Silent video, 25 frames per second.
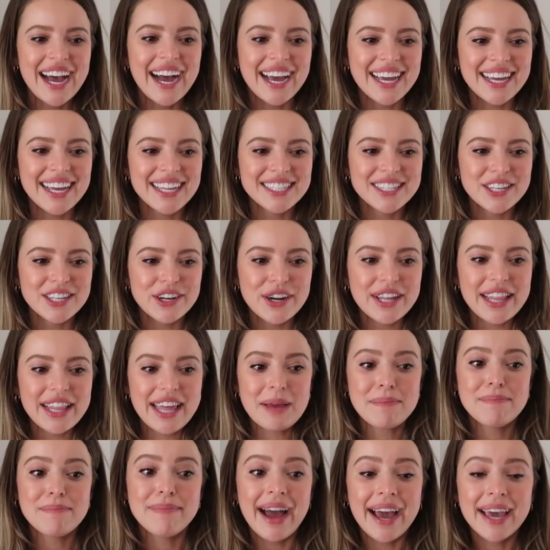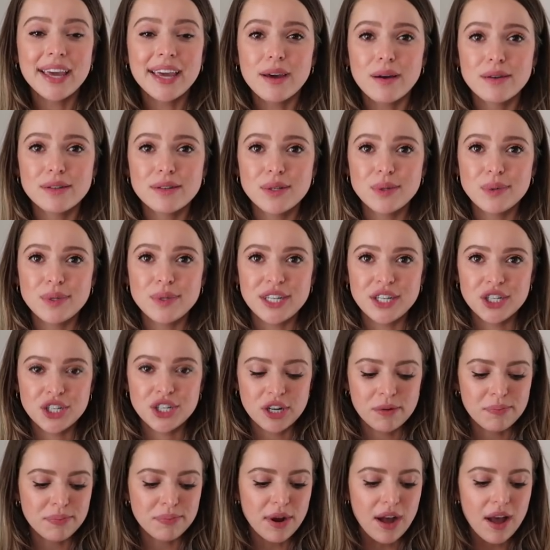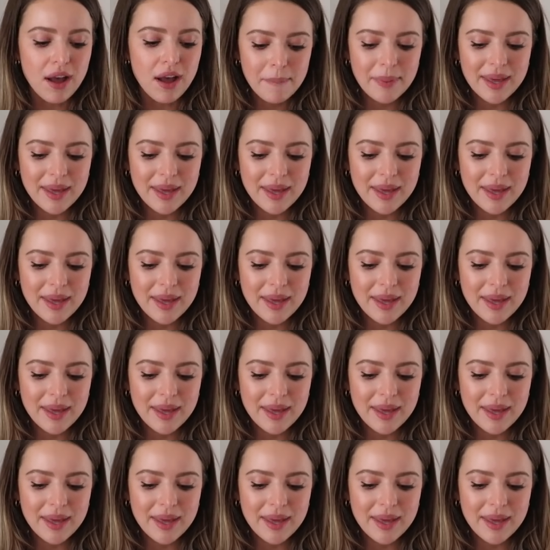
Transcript: I consider it like my go-to t-shirt bra